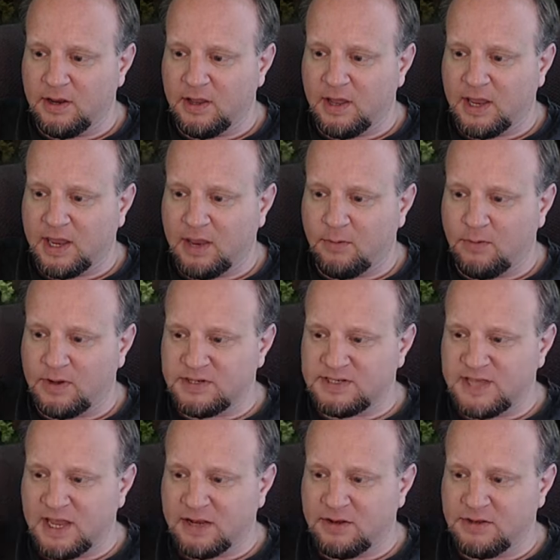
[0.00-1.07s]
I get 1
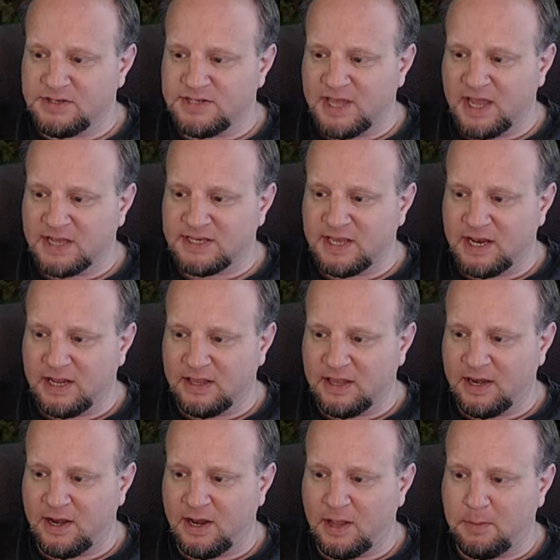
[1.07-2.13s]
stack, 2 stacks, and I let
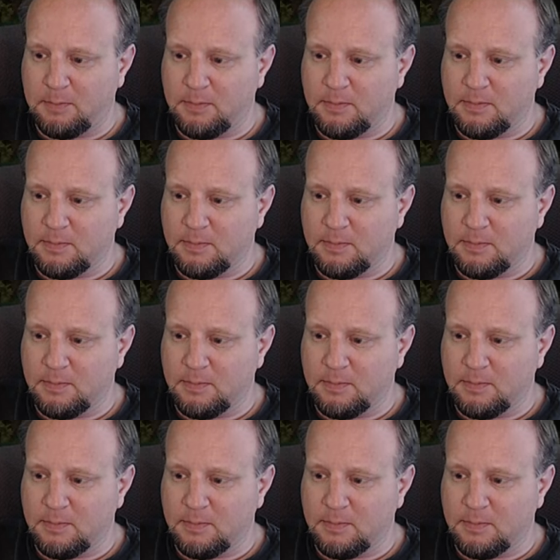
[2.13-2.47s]
it up.